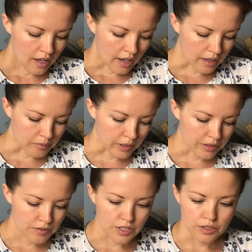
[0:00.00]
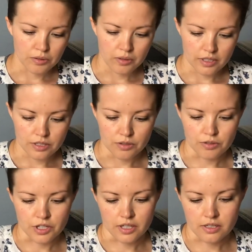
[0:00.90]
And what you do is you
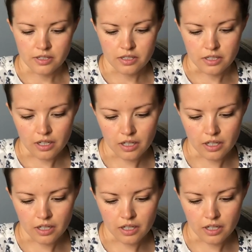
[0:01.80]
just